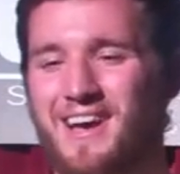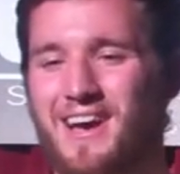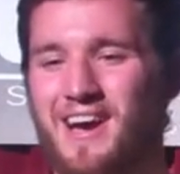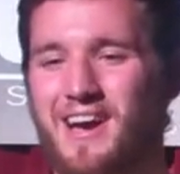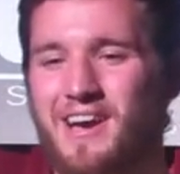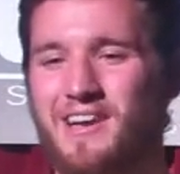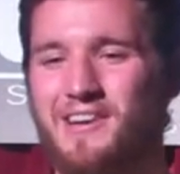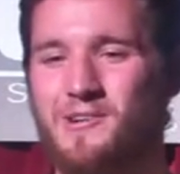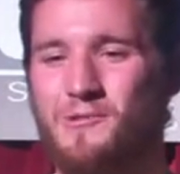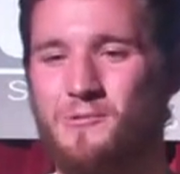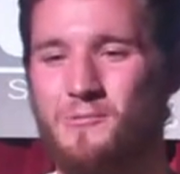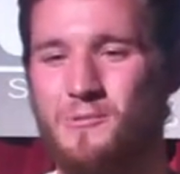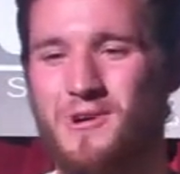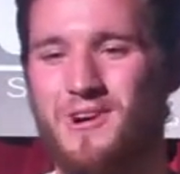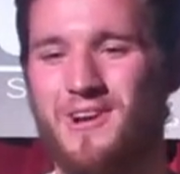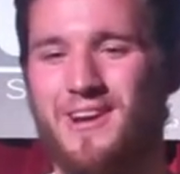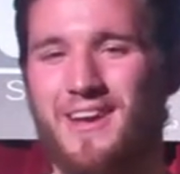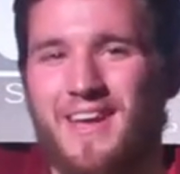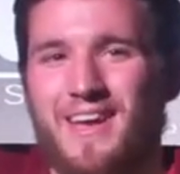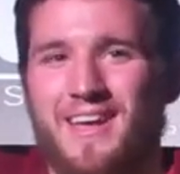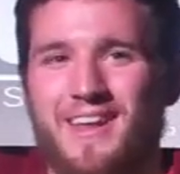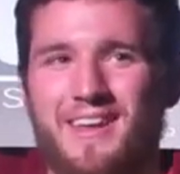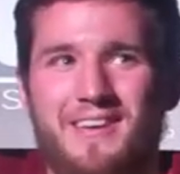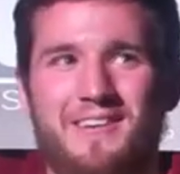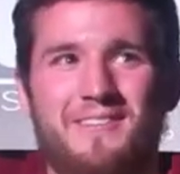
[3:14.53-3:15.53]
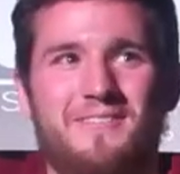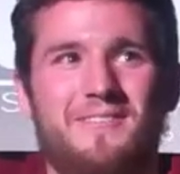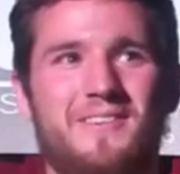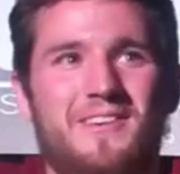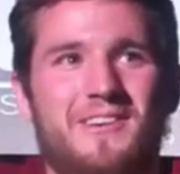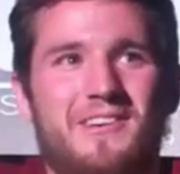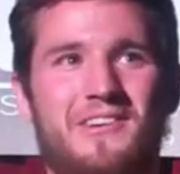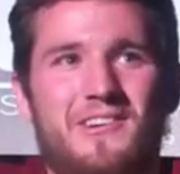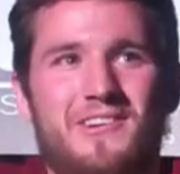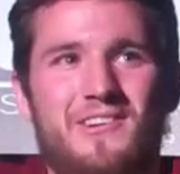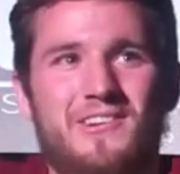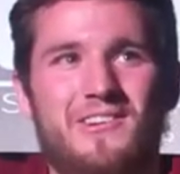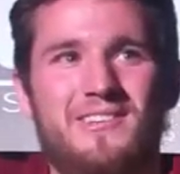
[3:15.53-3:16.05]
I don't want any of
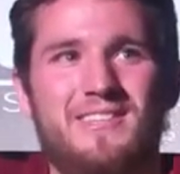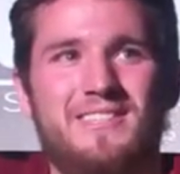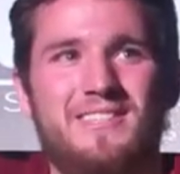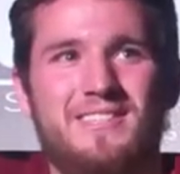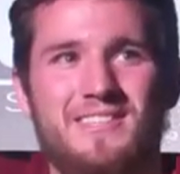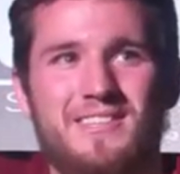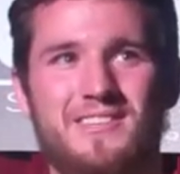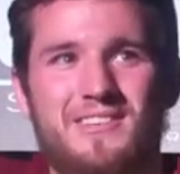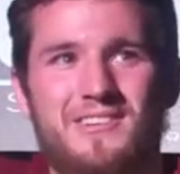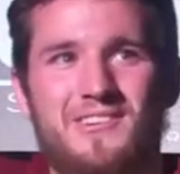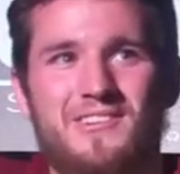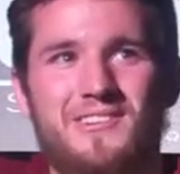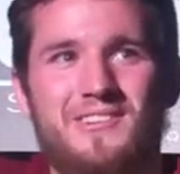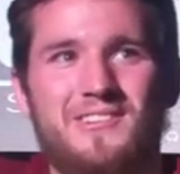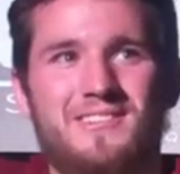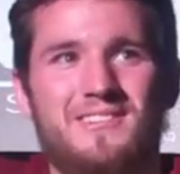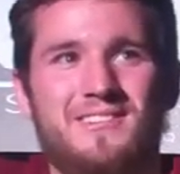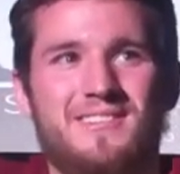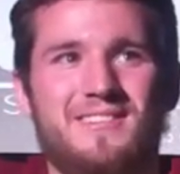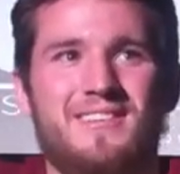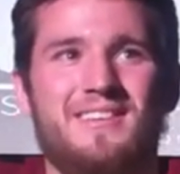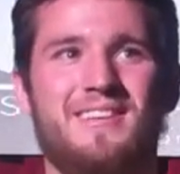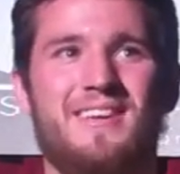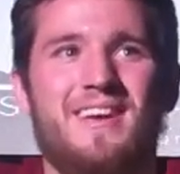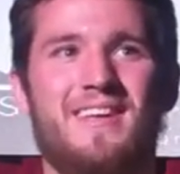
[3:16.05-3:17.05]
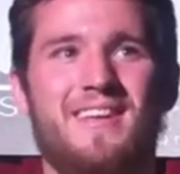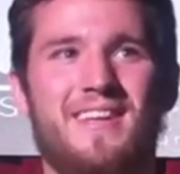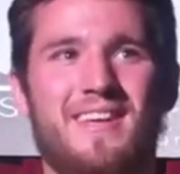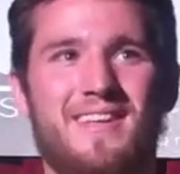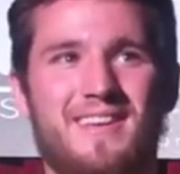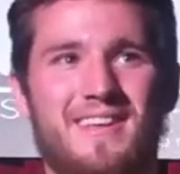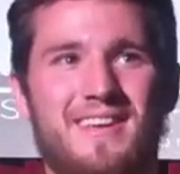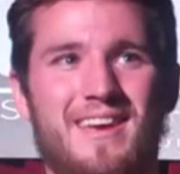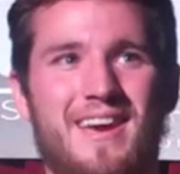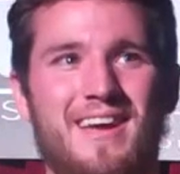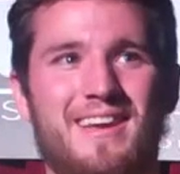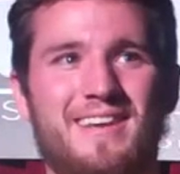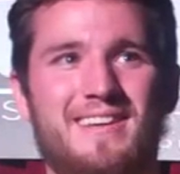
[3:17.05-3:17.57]
you to get
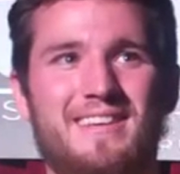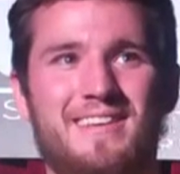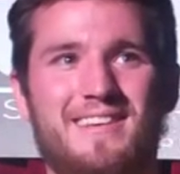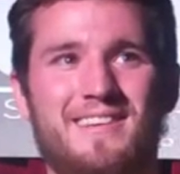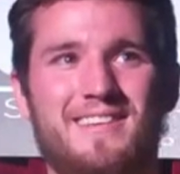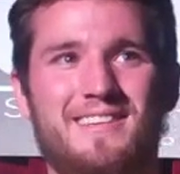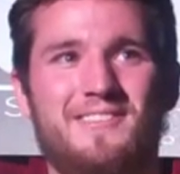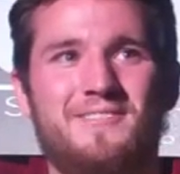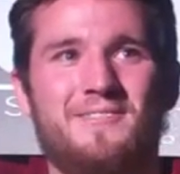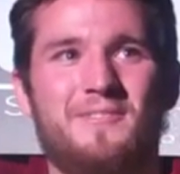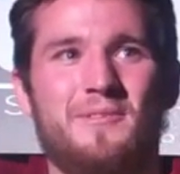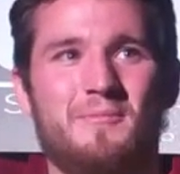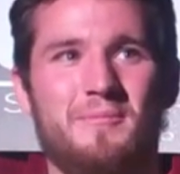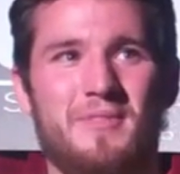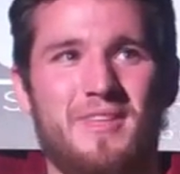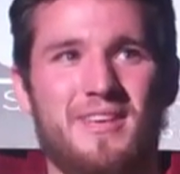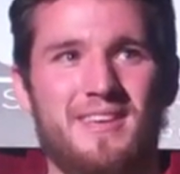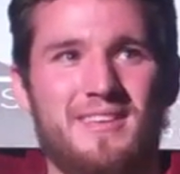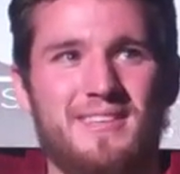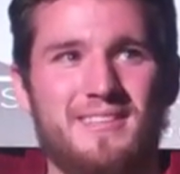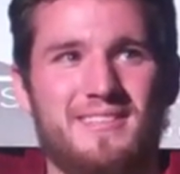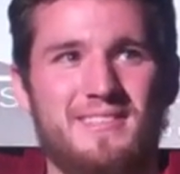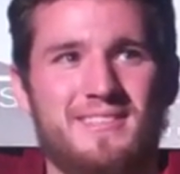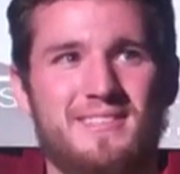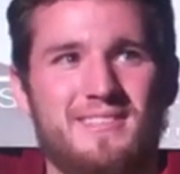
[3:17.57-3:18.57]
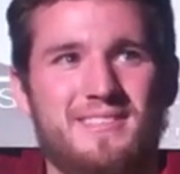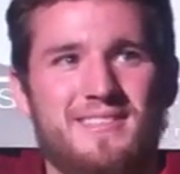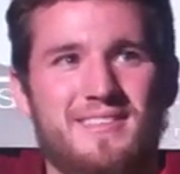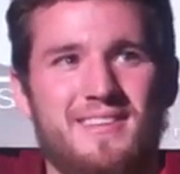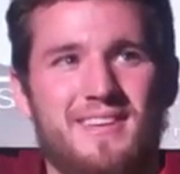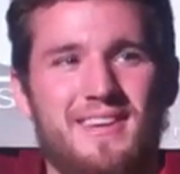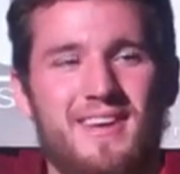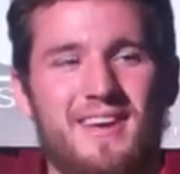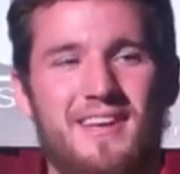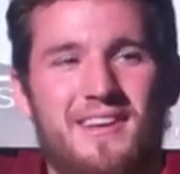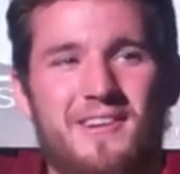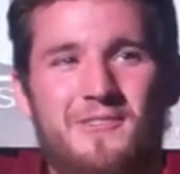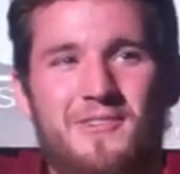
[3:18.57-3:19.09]
any ideas from this.
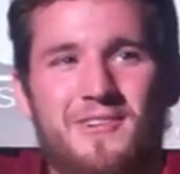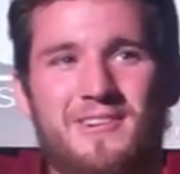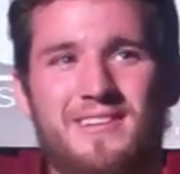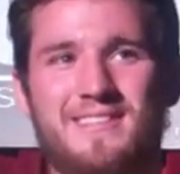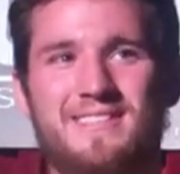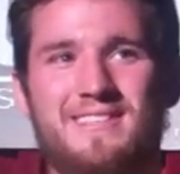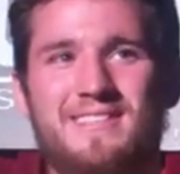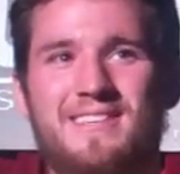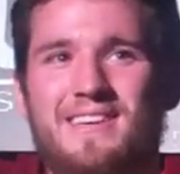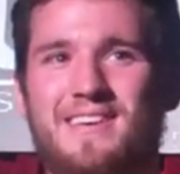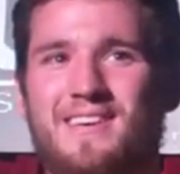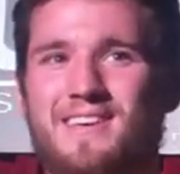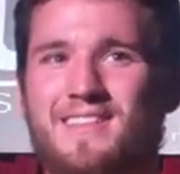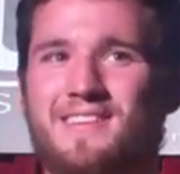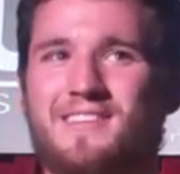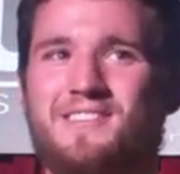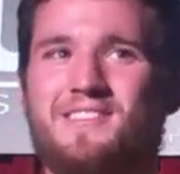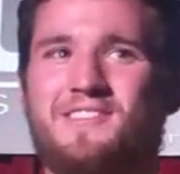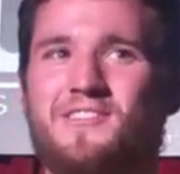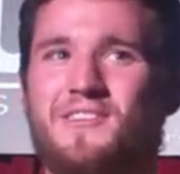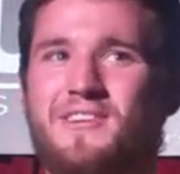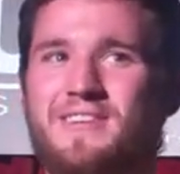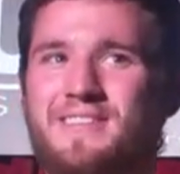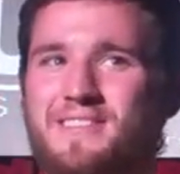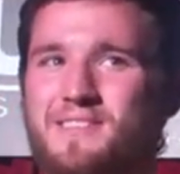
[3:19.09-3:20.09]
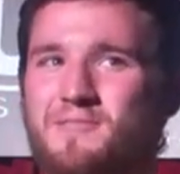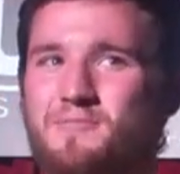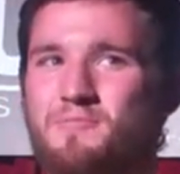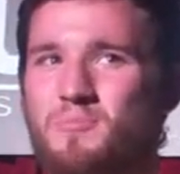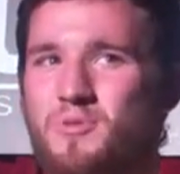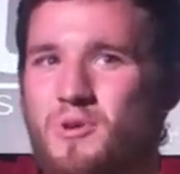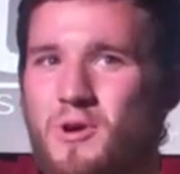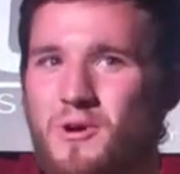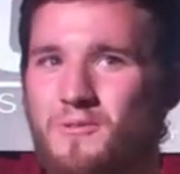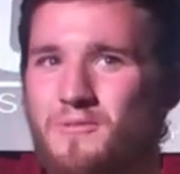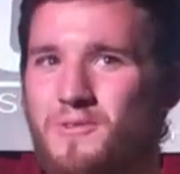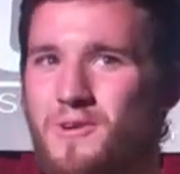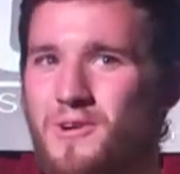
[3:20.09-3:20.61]
Like, I don't want to see the streets of
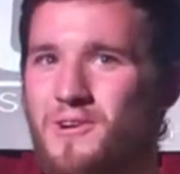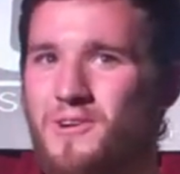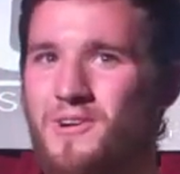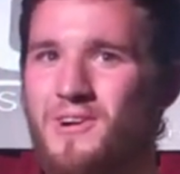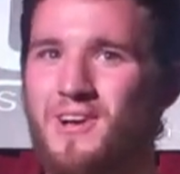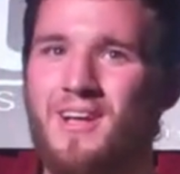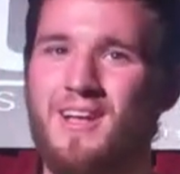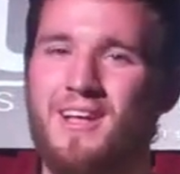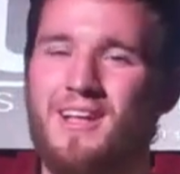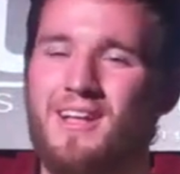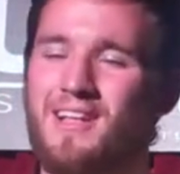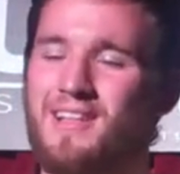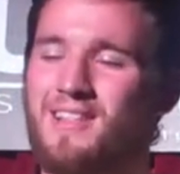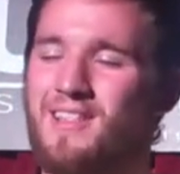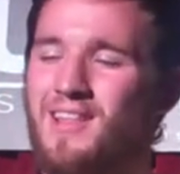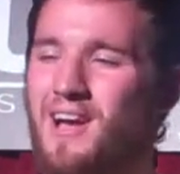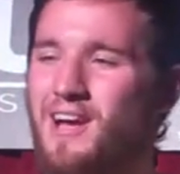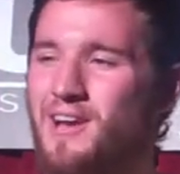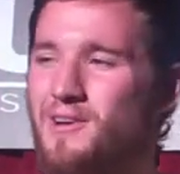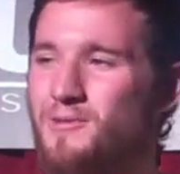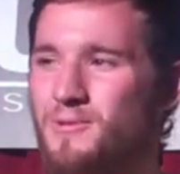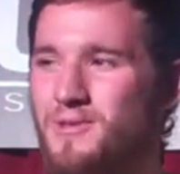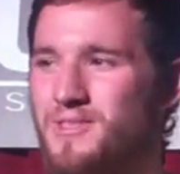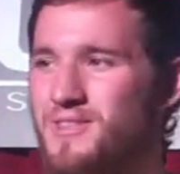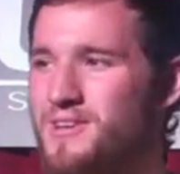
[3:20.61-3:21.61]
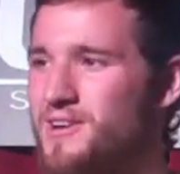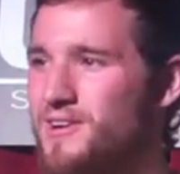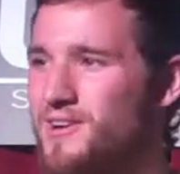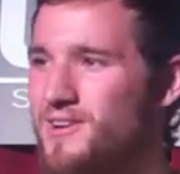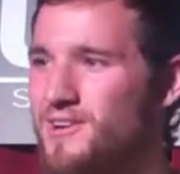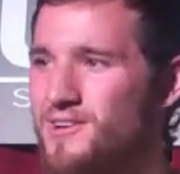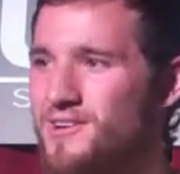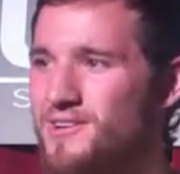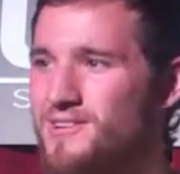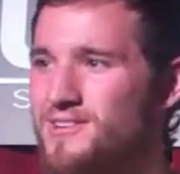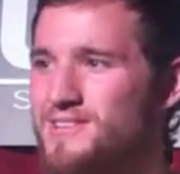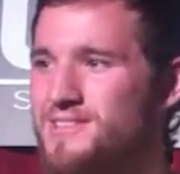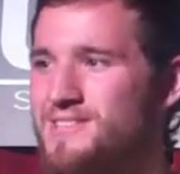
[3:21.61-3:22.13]
Provo lined with
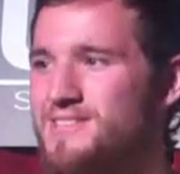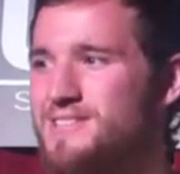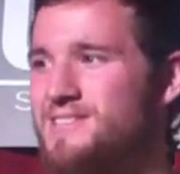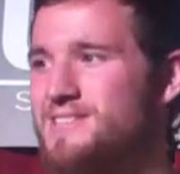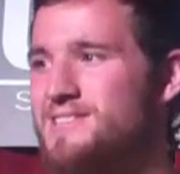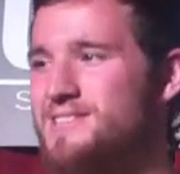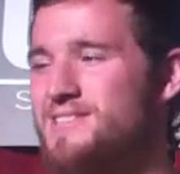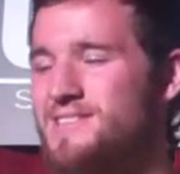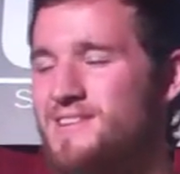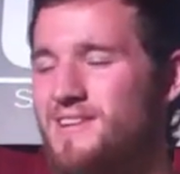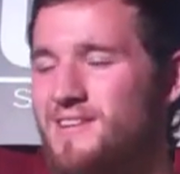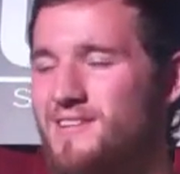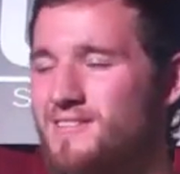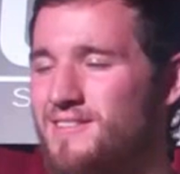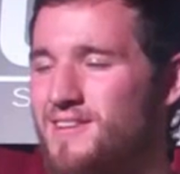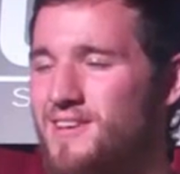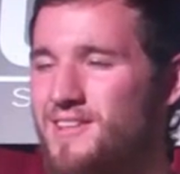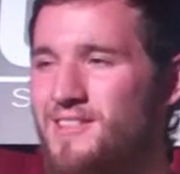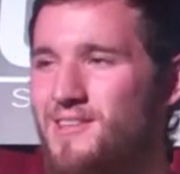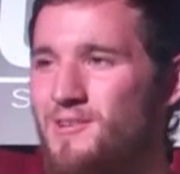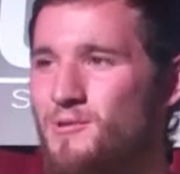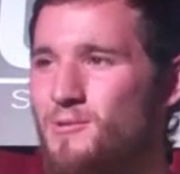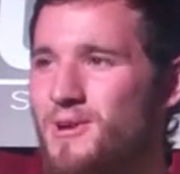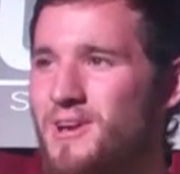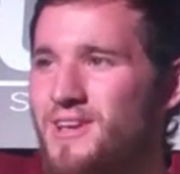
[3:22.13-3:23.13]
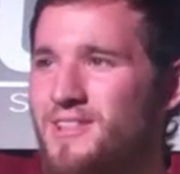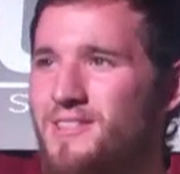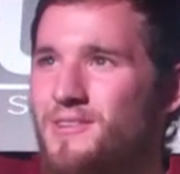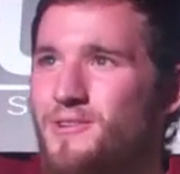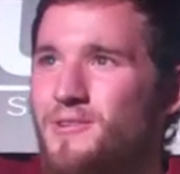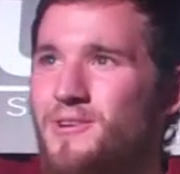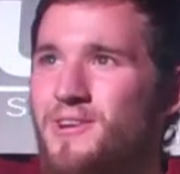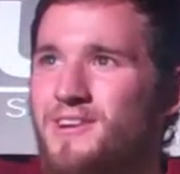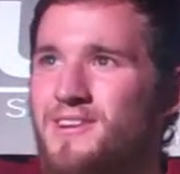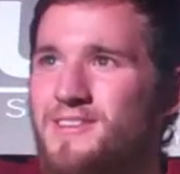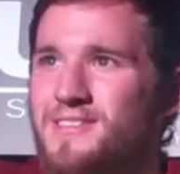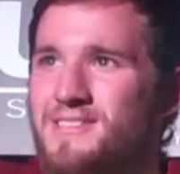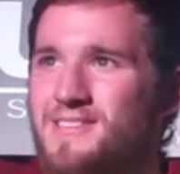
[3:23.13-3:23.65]
girls snuggling their way through
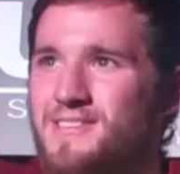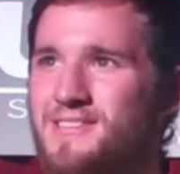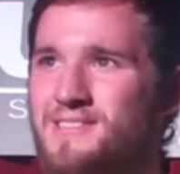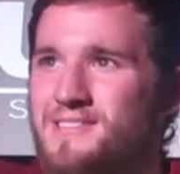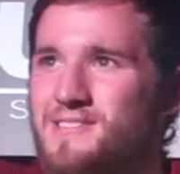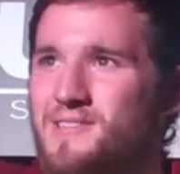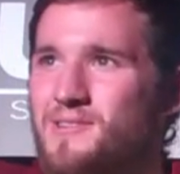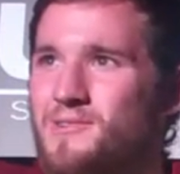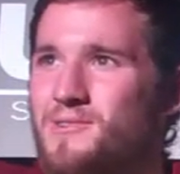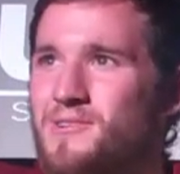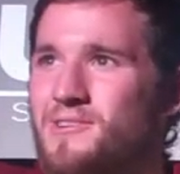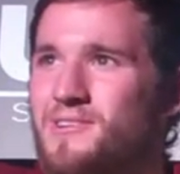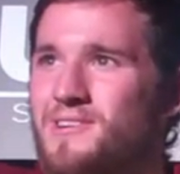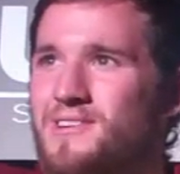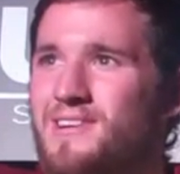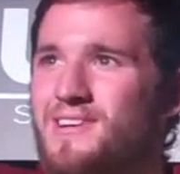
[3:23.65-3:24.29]
nursing school.